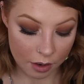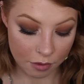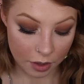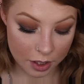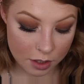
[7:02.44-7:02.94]
an
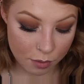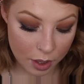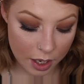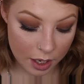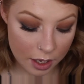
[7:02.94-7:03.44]
effective
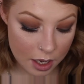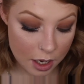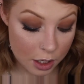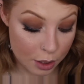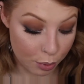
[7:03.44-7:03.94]
way
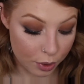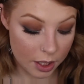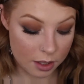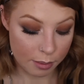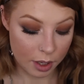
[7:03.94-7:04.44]
to put
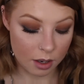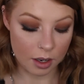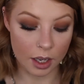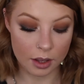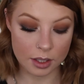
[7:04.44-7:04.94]
these on
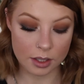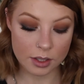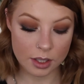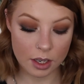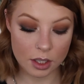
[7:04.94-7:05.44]
my eye that
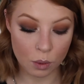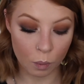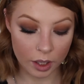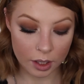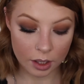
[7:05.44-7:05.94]
doesn't take
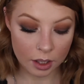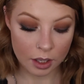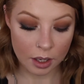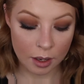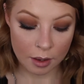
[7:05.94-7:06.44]
20
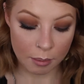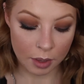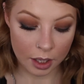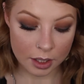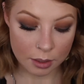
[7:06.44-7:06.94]

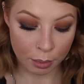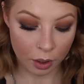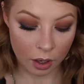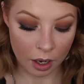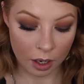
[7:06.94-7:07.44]
minutes
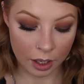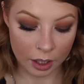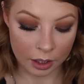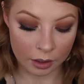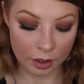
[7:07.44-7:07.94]
per eye
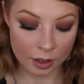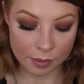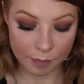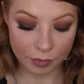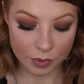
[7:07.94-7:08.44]
and
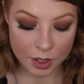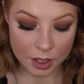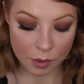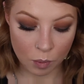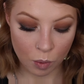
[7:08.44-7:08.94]
that
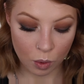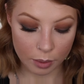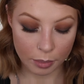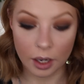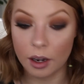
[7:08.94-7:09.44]
doesn't
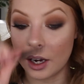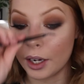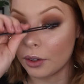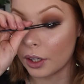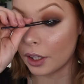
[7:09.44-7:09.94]
water my
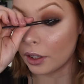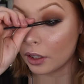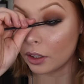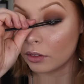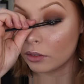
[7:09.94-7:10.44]
eye or
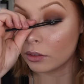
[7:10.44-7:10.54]
anything.